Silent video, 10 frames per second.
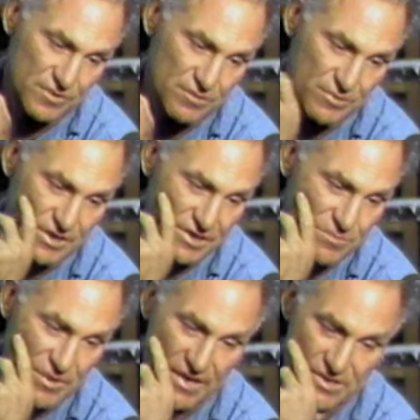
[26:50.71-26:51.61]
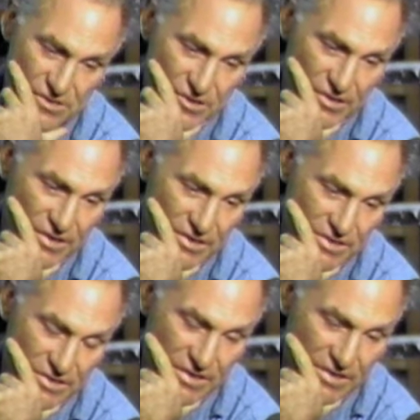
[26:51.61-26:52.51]
Matisse backs, started in
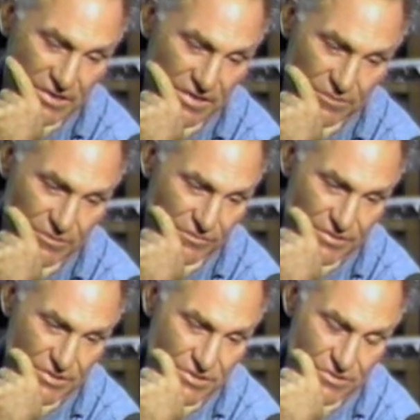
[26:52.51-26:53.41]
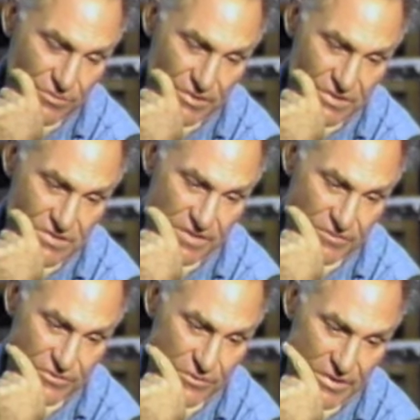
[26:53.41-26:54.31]
nineteen oh nine. I think we were finished in twenty-seven
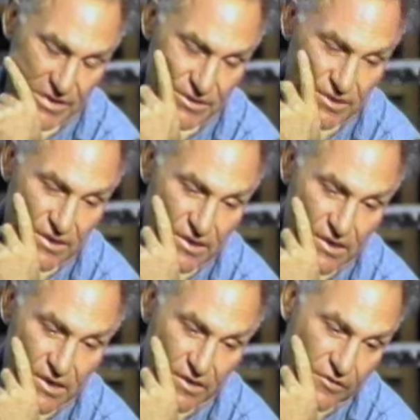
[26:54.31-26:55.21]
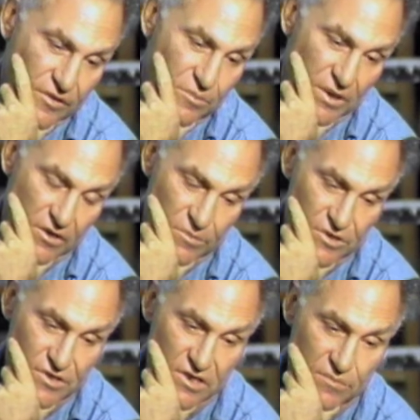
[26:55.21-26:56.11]
or twenty-eight. And they're in the Modern
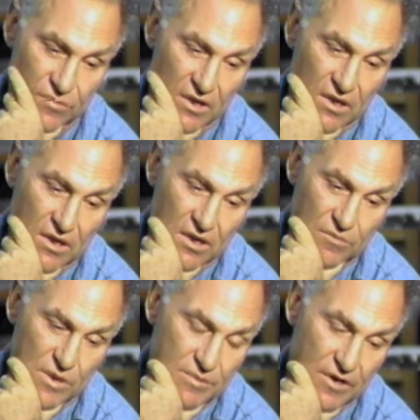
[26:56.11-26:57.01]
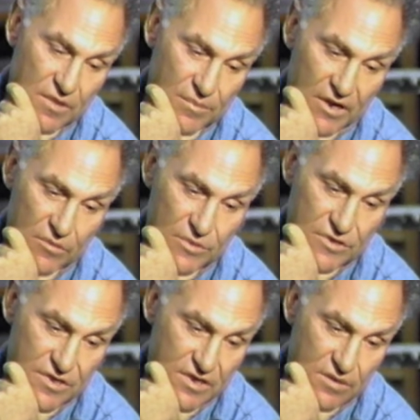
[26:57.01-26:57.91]
Museum. People go to the Modern
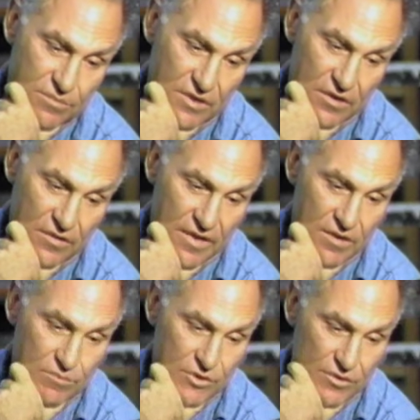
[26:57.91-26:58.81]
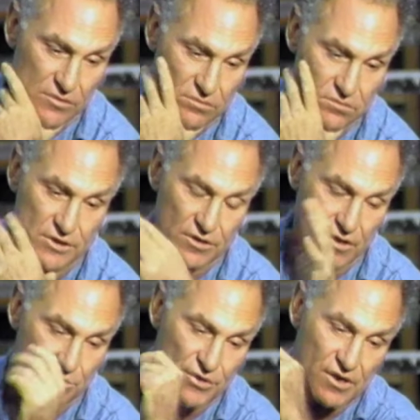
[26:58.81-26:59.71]
Museum under that moral, you know,
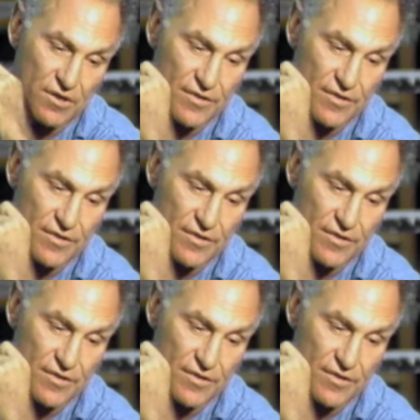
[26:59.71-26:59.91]
umbrella.